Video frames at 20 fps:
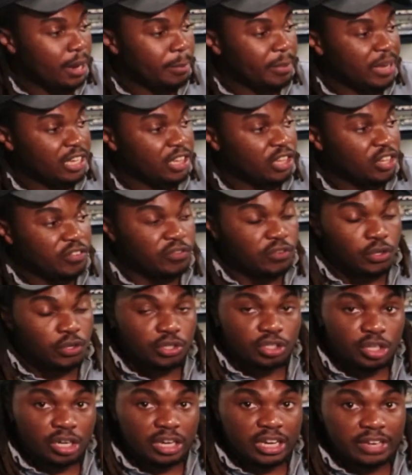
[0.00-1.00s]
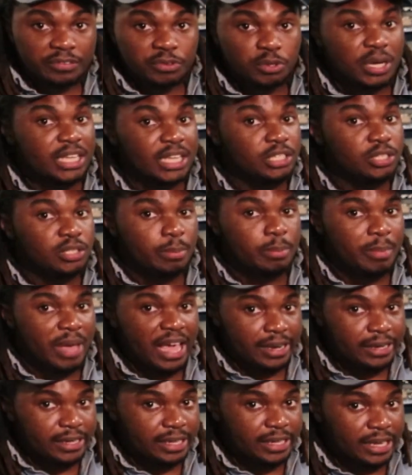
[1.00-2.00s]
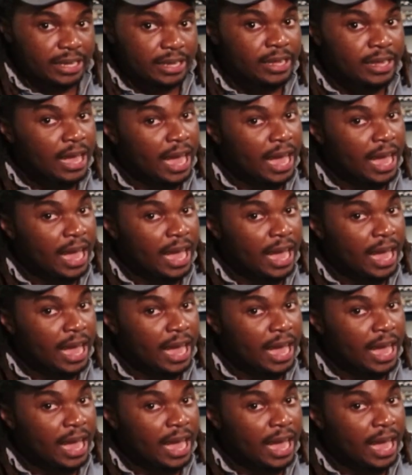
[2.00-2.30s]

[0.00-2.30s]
In the future, if you guys are demanding it,